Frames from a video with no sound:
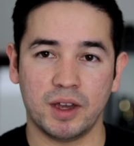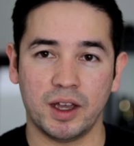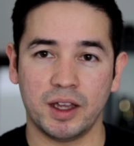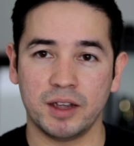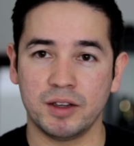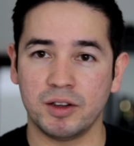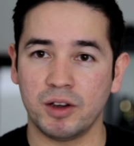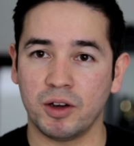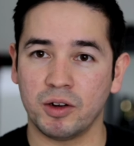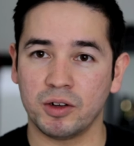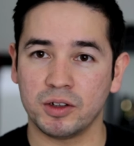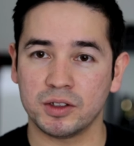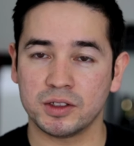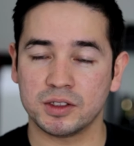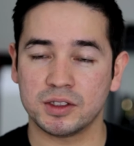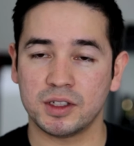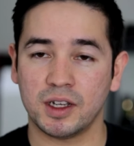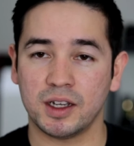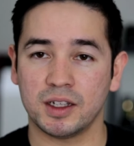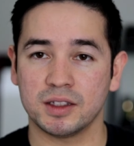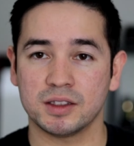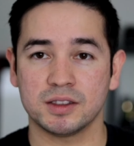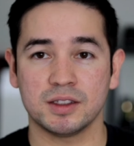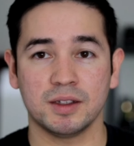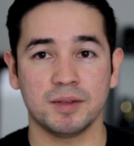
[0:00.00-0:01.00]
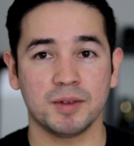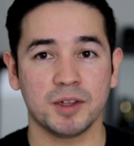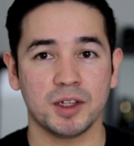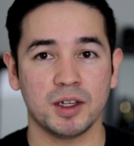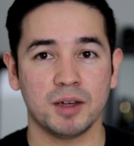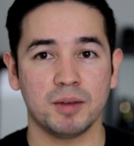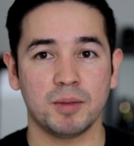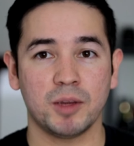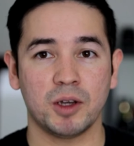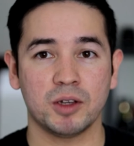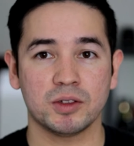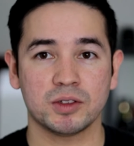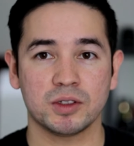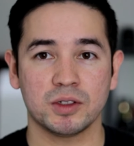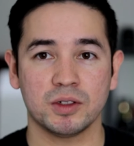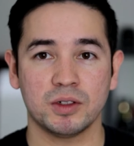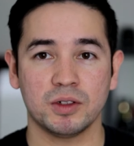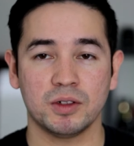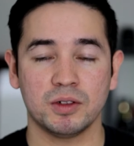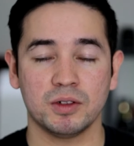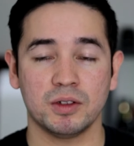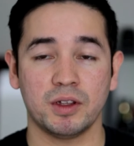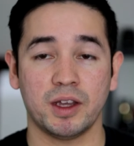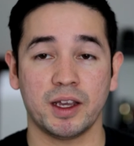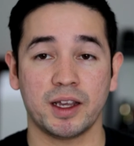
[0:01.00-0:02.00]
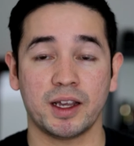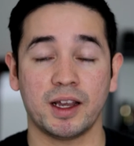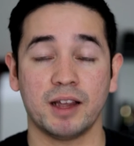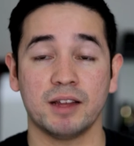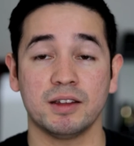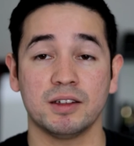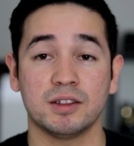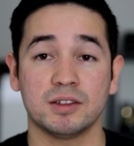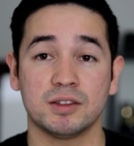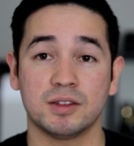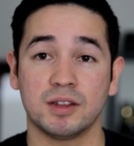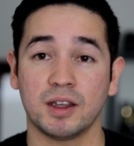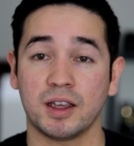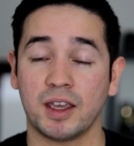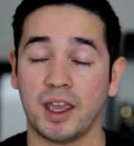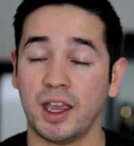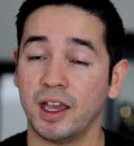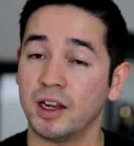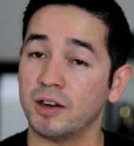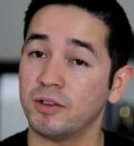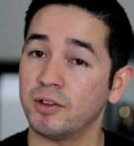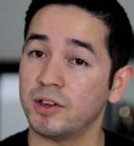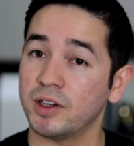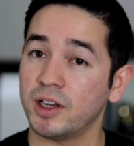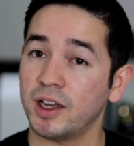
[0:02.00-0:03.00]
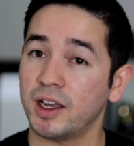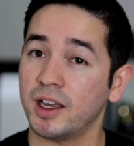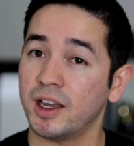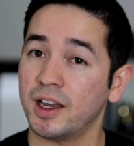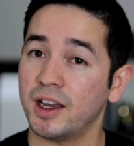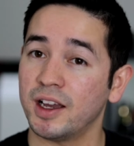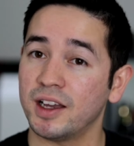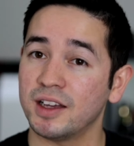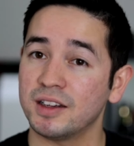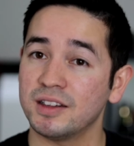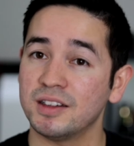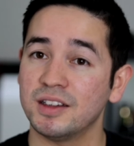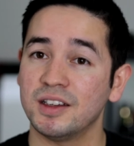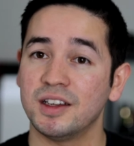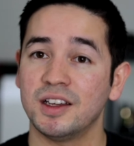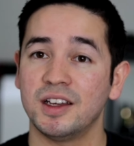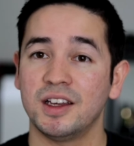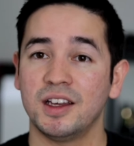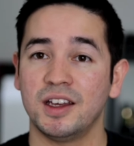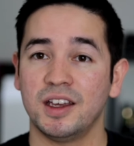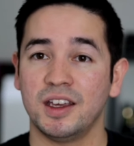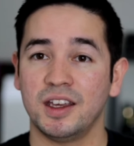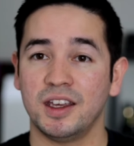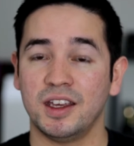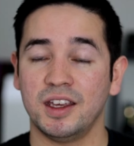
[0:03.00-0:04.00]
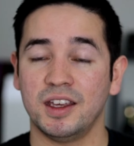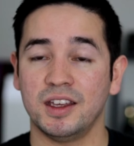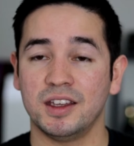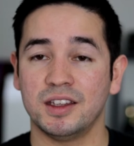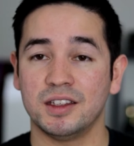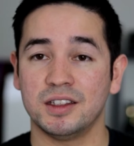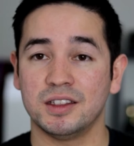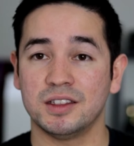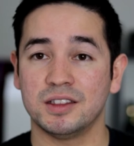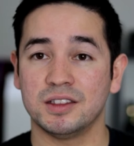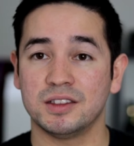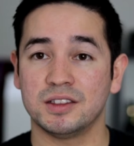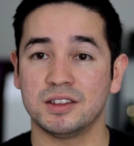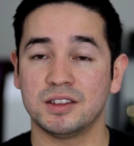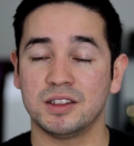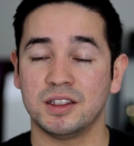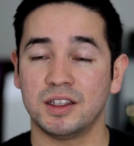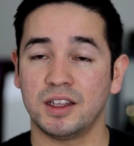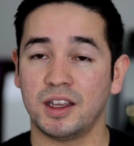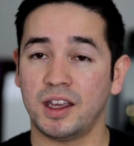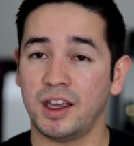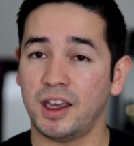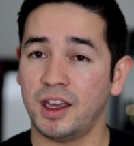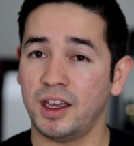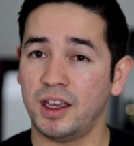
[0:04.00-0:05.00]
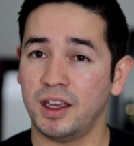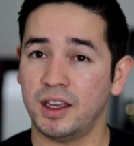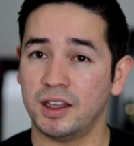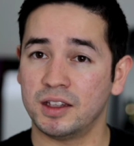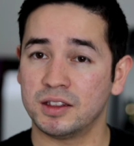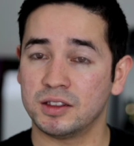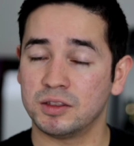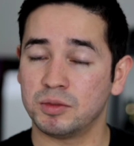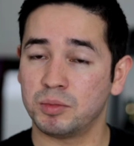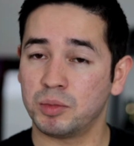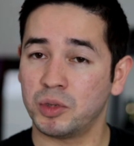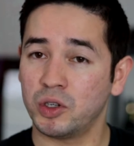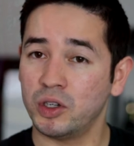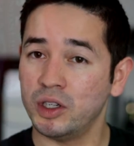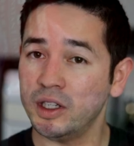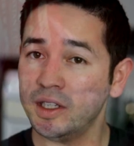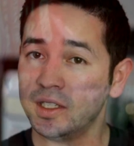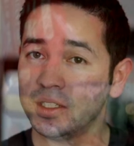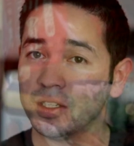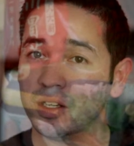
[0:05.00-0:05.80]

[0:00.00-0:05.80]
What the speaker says: I noticed that some of them also, like at least the Canon one I had, it's pretty